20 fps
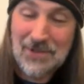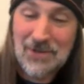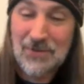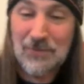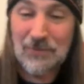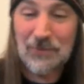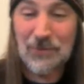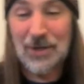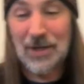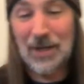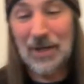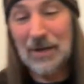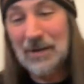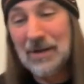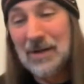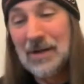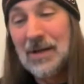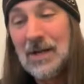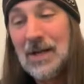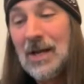All right.
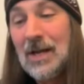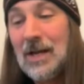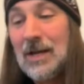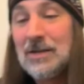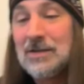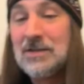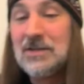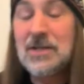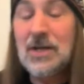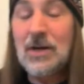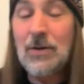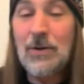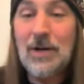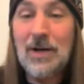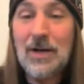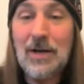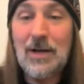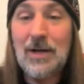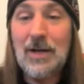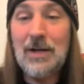
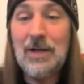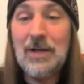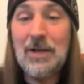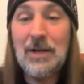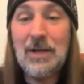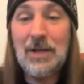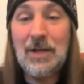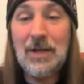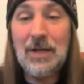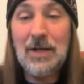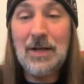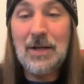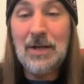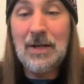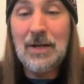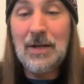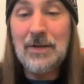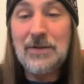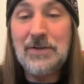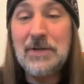So
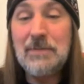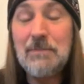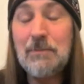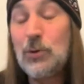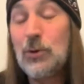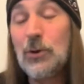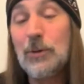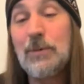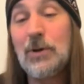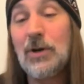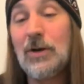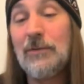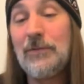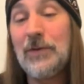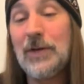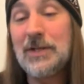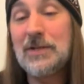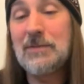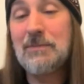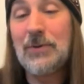it didn't pour
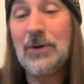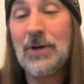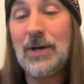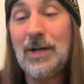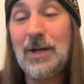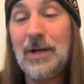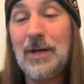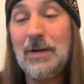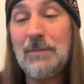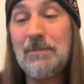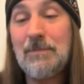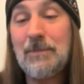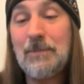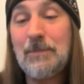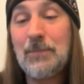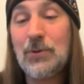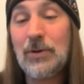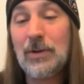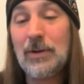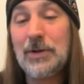perfect, but it
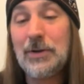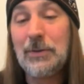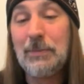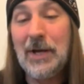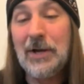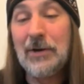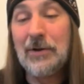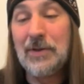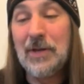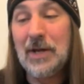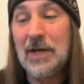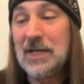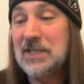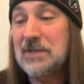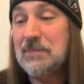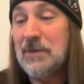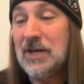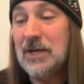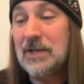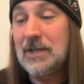poured a little better than I
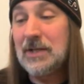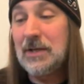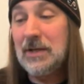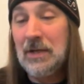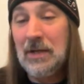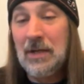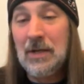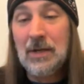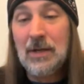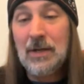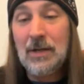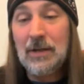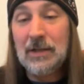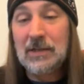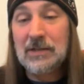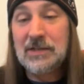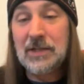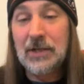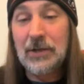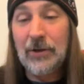expected,
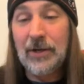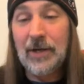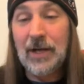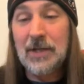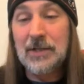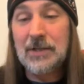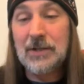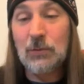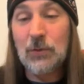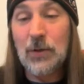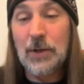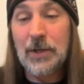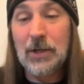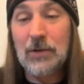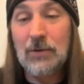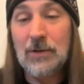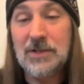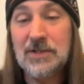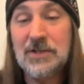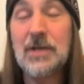considering I had to run
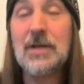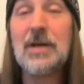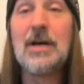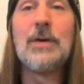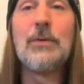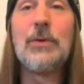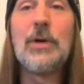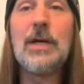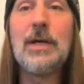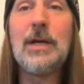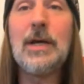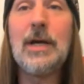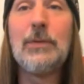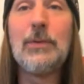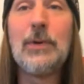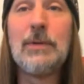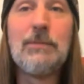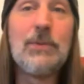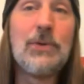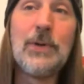across the highway at
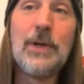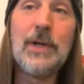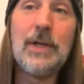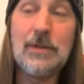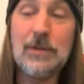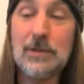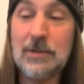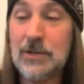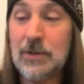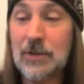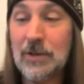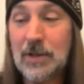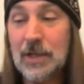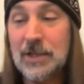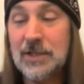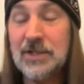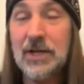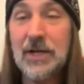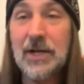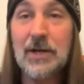one point, so it
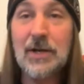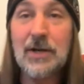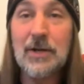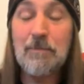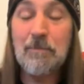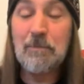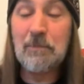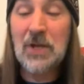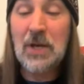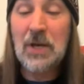got shaken up.